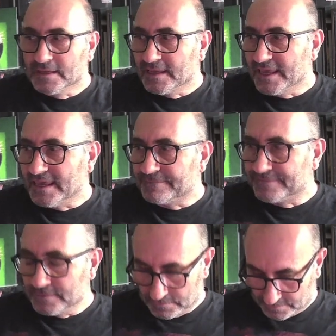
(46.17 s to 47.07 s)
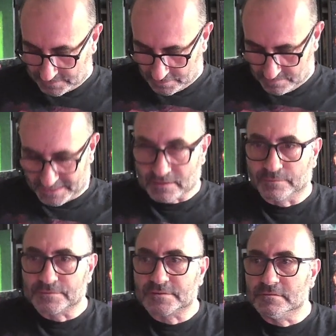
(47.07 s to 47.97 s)
If you zoom in
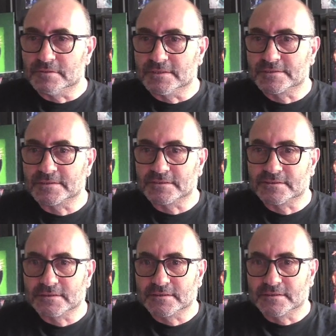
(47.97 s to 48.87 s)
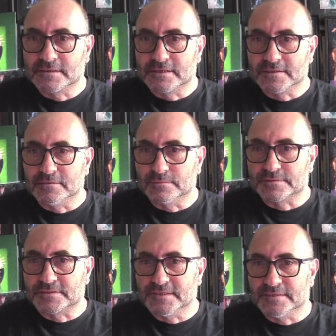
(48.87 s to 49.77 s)
onto this, you will
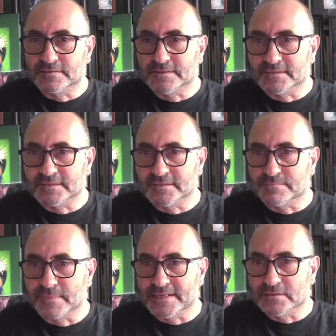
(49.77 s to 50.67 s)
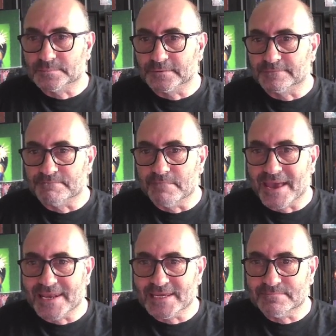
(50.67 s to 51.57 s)
see that it is made up of
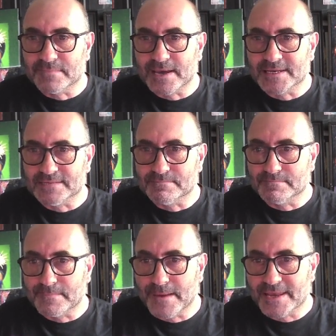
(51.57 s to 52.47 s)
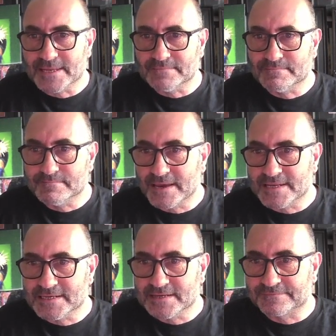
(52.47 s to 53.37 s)
many, many, many,
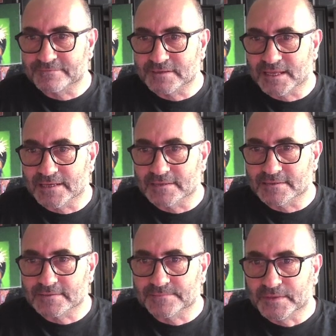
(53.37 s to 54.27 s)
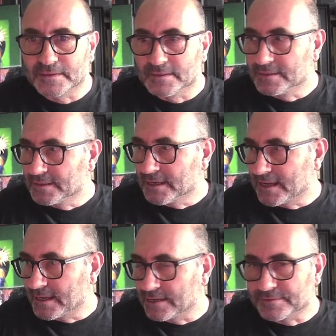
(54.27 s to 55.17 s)
many different layers.
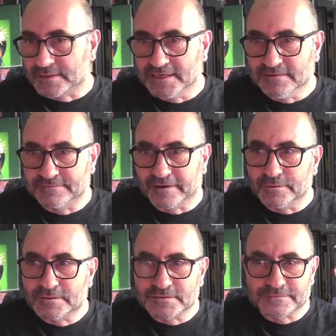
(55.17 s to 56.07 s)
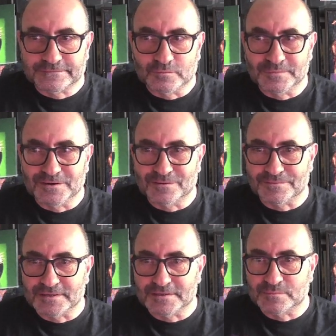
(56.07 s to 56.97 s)
And the key focus for me on
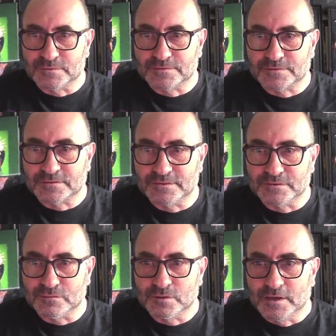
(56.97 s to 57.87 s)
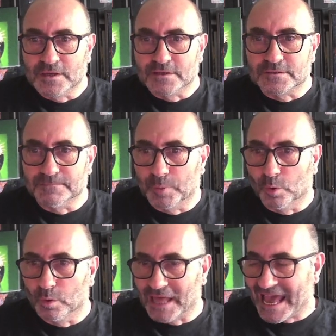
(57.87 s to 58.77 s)
this was to
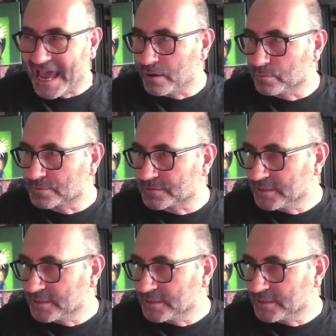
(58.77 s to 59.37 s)
pull out